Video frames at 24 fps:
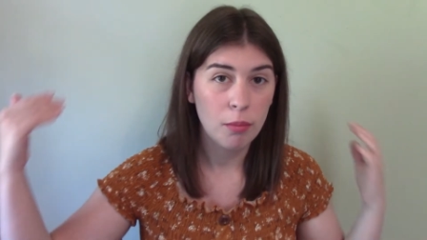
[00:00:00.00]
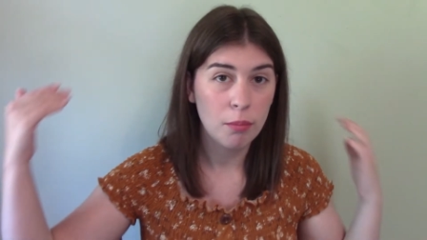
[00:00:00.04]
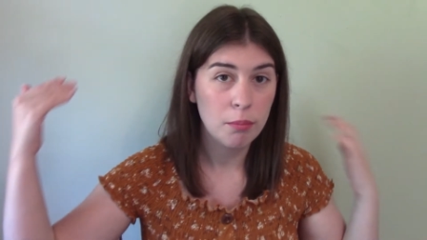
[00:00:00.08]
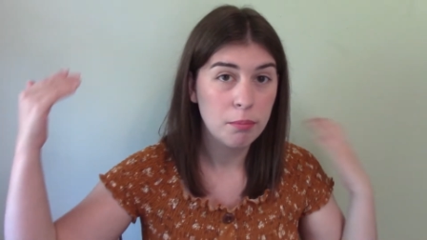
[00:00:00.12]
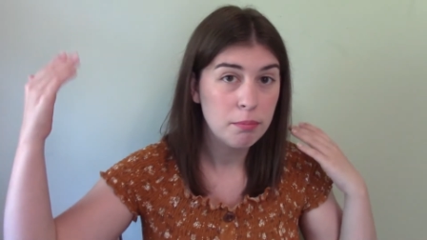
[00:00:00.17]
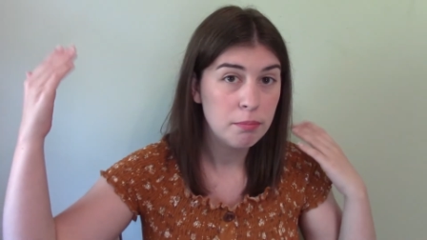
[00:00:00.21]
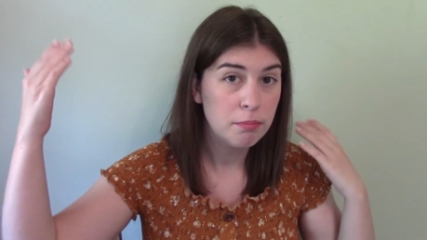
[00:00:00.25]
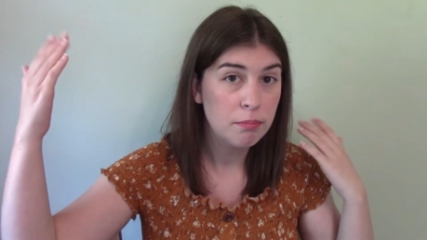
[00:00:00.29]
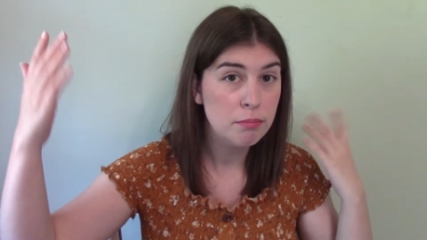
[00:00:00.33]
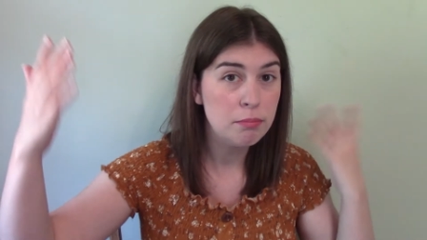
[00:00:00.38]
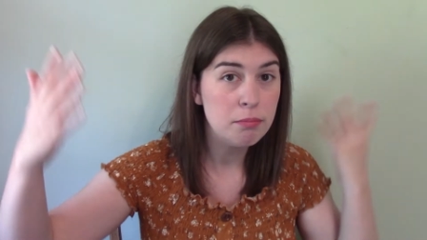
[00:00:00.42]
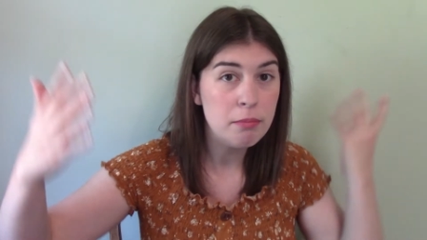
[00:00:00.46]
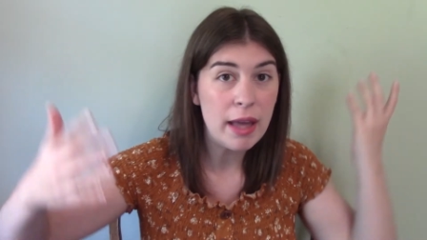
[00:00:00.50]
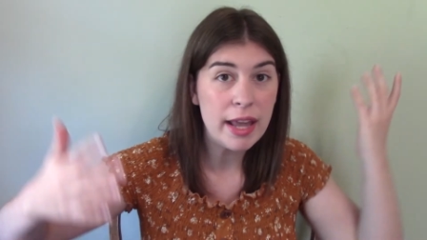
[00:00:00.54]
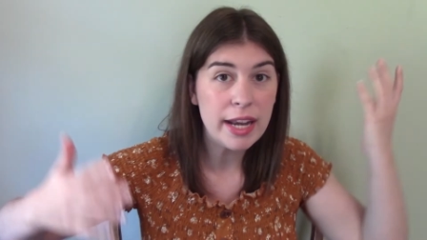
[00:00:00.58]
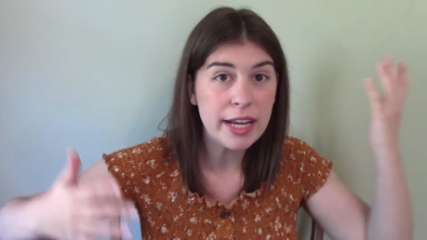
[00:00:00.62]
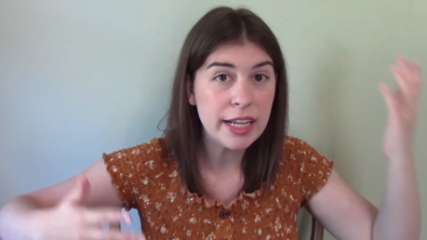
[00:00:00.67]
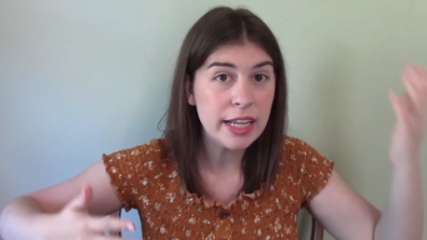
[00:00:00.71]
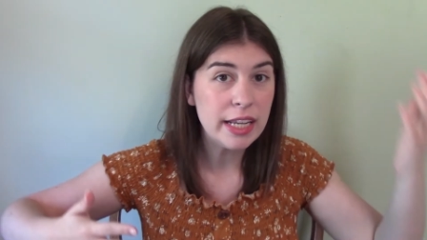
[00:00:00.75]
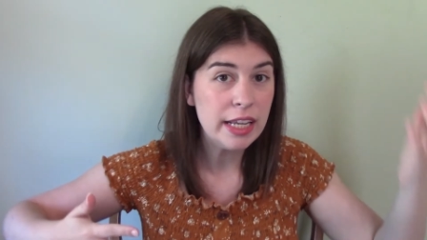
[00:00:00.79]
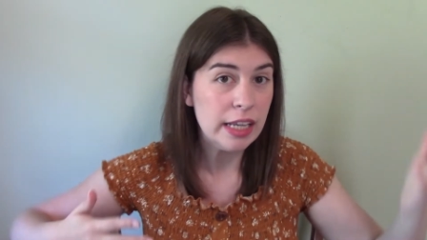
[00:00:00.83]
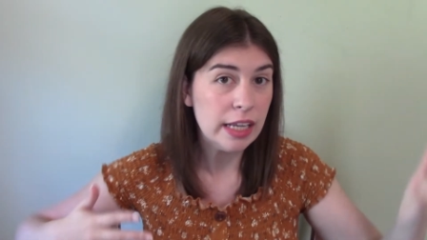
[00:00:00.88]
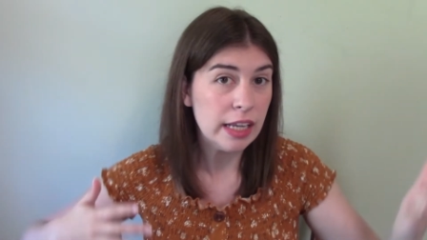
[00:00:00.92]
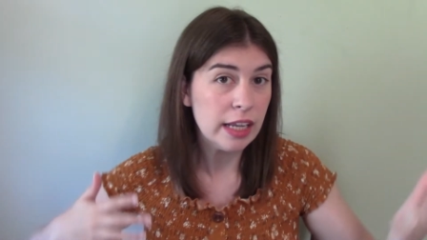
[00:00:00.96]

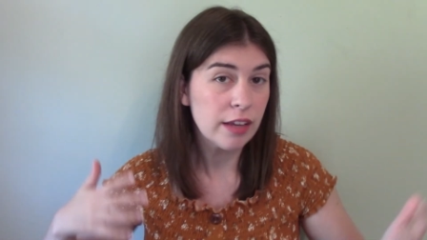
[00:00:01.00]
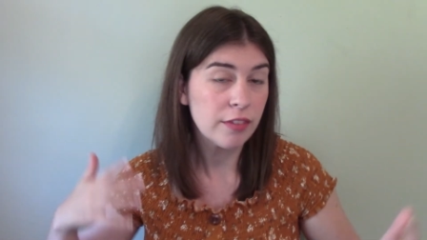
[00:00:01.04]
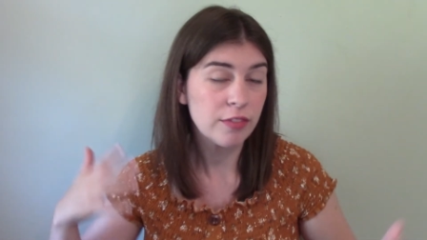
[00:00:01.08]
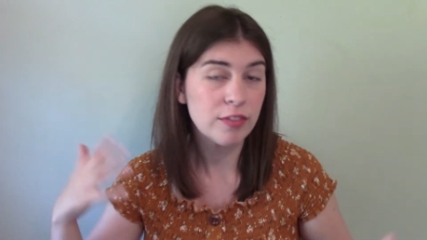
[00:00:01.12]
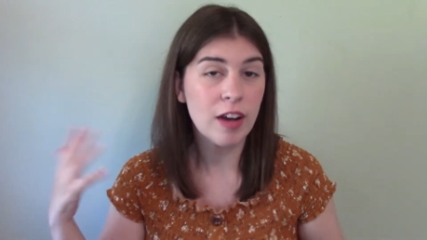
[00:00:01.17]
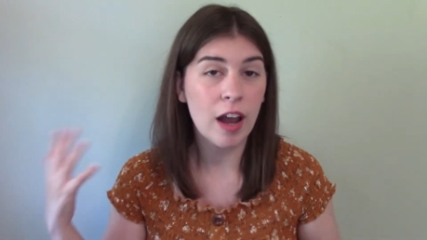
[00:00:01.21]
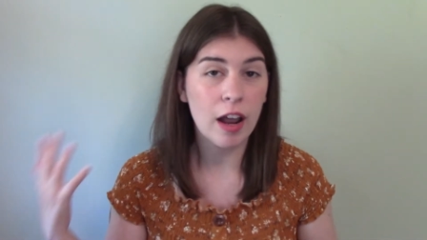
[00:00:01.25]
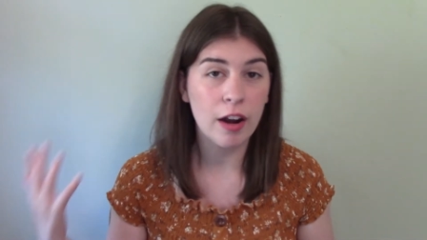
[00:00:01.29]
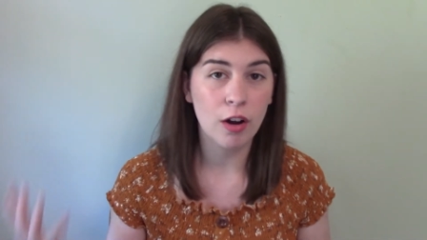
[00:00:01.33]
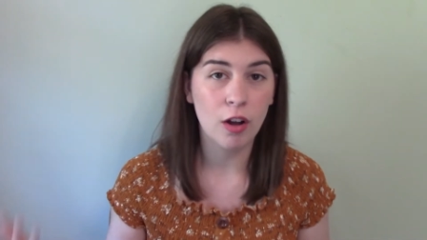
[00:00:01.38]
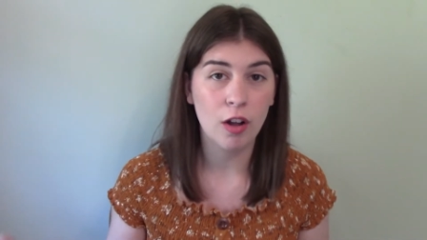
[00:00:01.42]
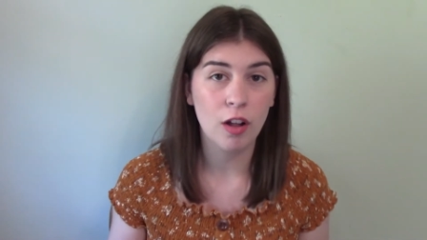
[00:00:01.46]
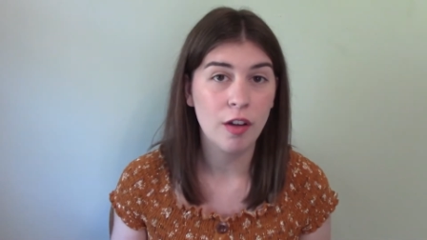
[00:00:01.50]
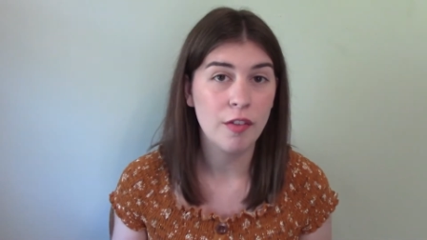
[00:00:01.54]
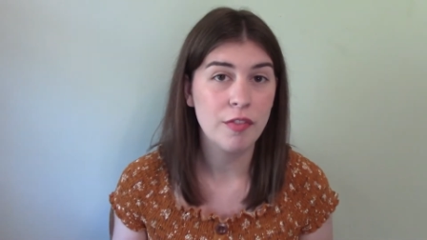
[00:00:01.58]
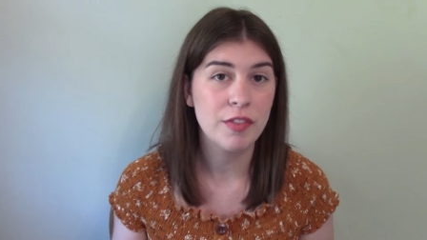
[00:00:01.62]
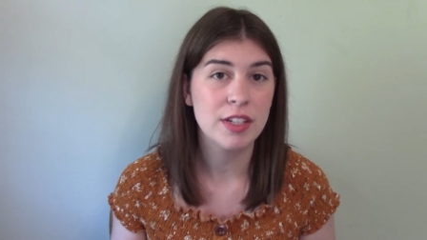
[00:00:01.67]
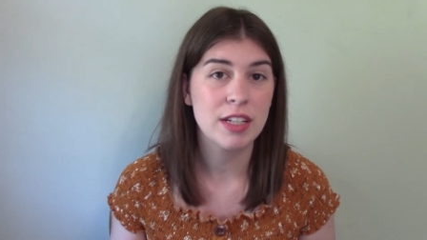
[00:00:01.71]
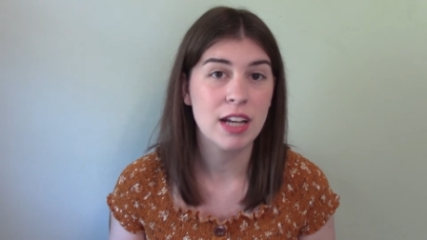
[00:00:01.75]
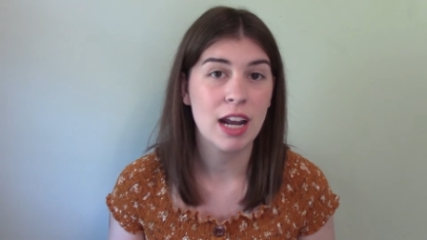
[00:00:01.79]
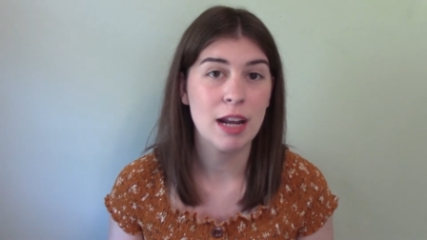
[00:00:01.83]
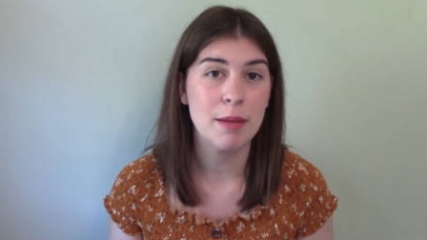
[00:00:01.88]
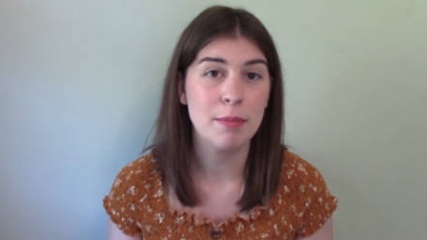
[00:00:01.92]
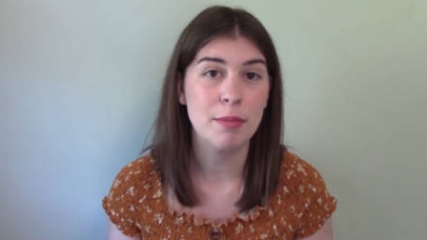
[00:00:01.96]
many, if not all, of the
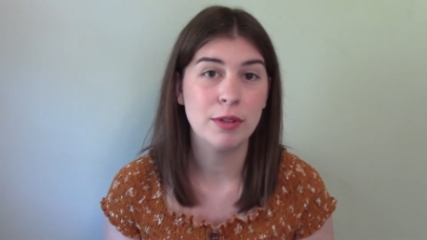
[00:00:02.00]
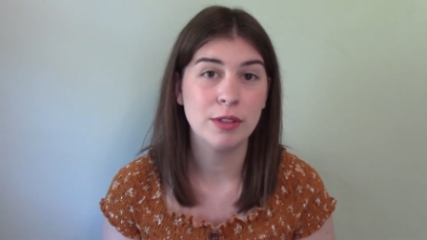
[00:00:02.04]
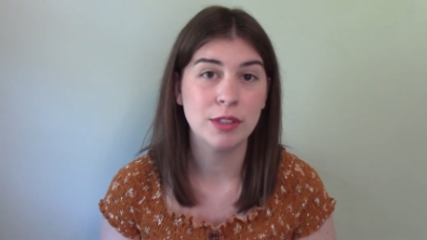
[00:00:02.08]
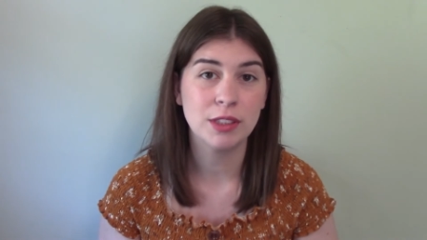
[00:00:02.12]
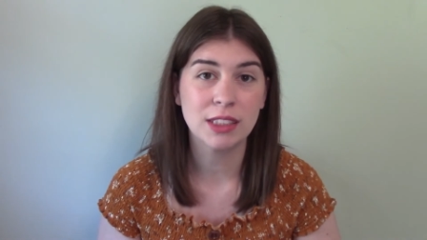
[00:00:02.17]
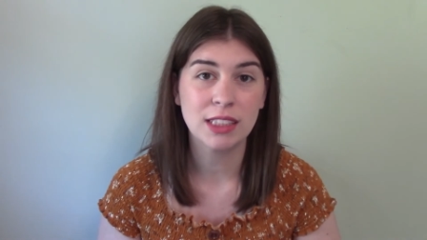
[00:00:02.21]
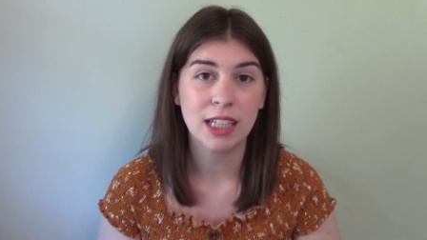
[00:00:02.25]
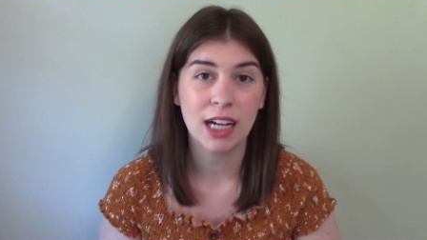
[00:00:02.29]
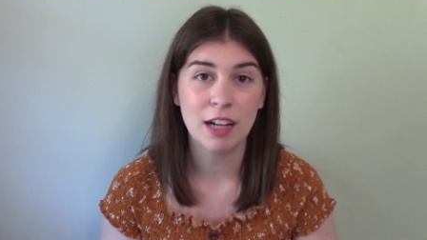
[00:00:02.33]
typos